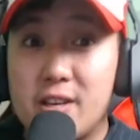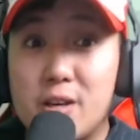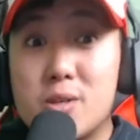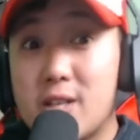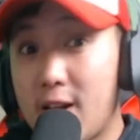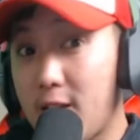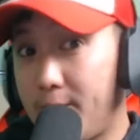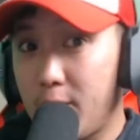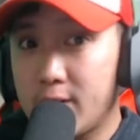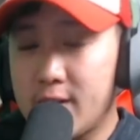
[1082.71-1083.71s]
they use Terra
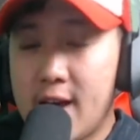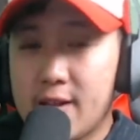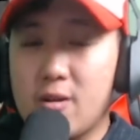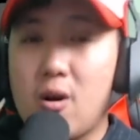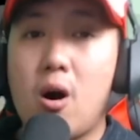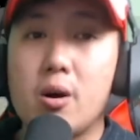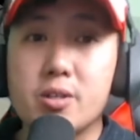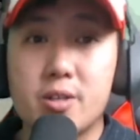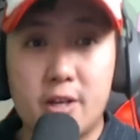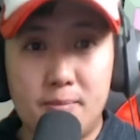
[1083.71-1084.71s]
Force, they're
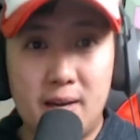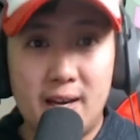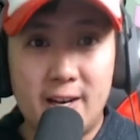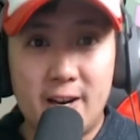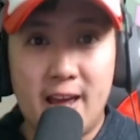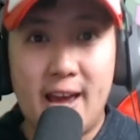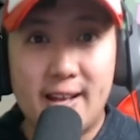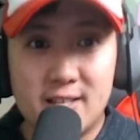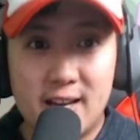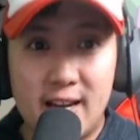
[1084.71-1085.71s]
also going to be in an
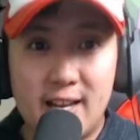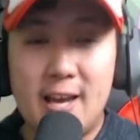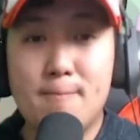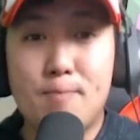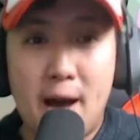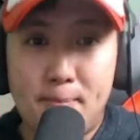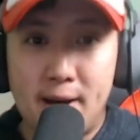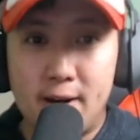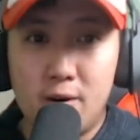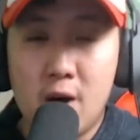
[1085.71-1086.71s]
enhanced state in
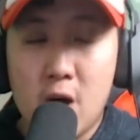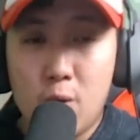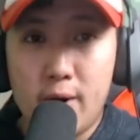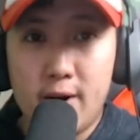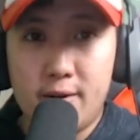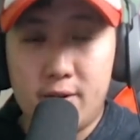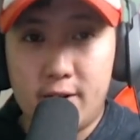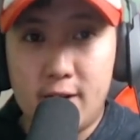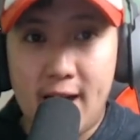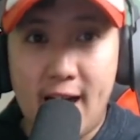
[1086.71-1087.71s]
bipedal where they're
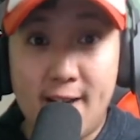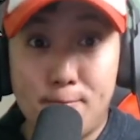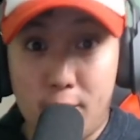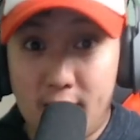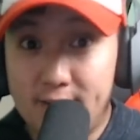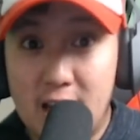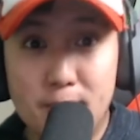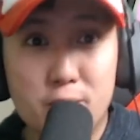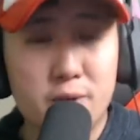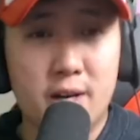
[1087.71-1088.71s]
going to have brave
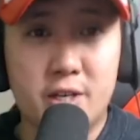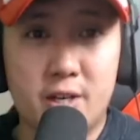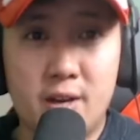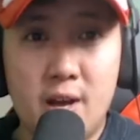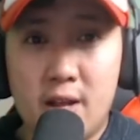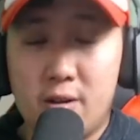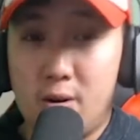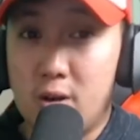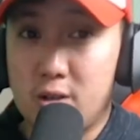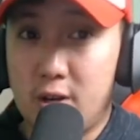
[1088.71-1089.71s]
damage reduction. They're
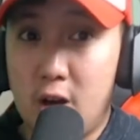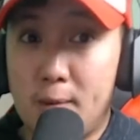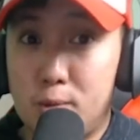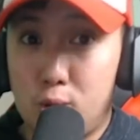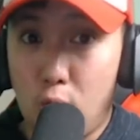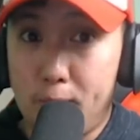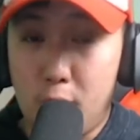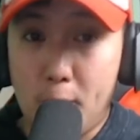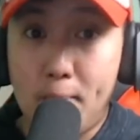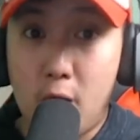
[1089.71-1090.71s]
also going to absorb
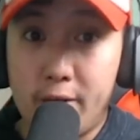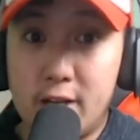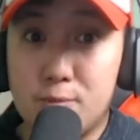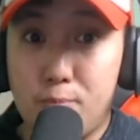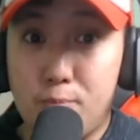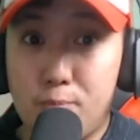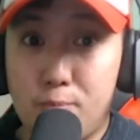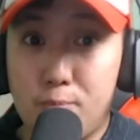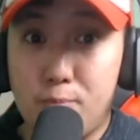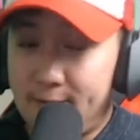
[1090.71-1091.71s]
your party's brave
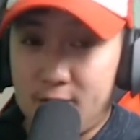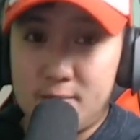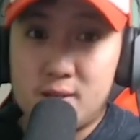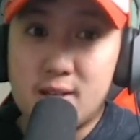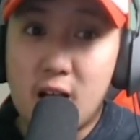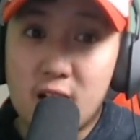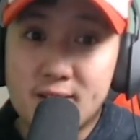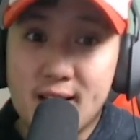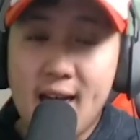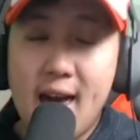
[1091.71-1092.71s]
and take it for
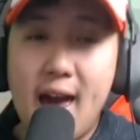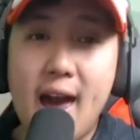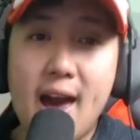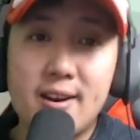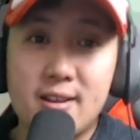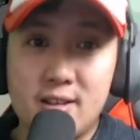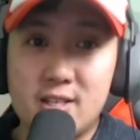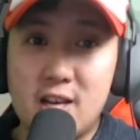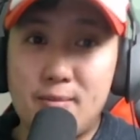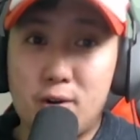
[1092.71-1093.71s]
themselves. And this
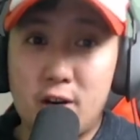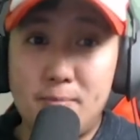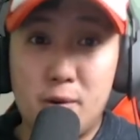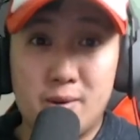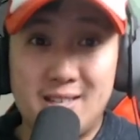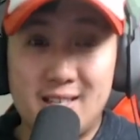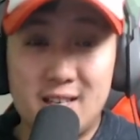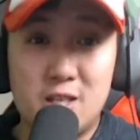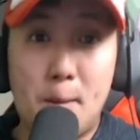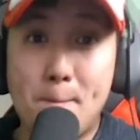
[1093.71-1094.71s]
time they're going to be
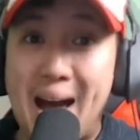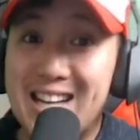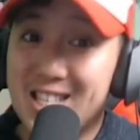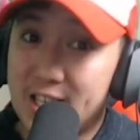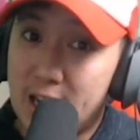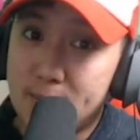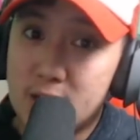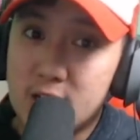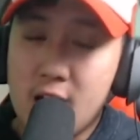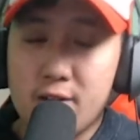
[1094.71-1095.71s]
resistant to magic
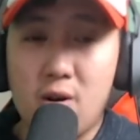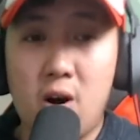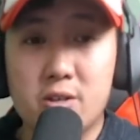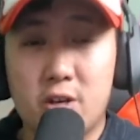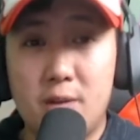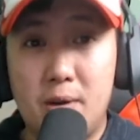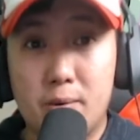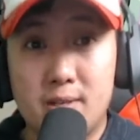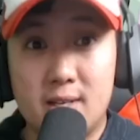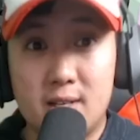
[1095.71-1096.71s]
damage. They're also going to be
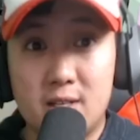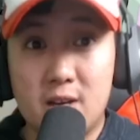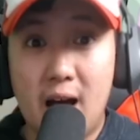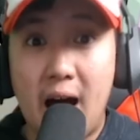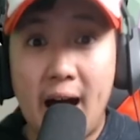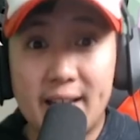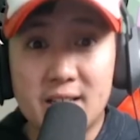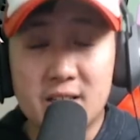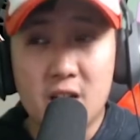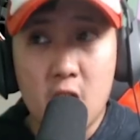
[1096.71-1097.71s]
resistant to
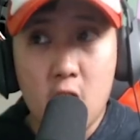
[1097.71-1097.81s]
ice,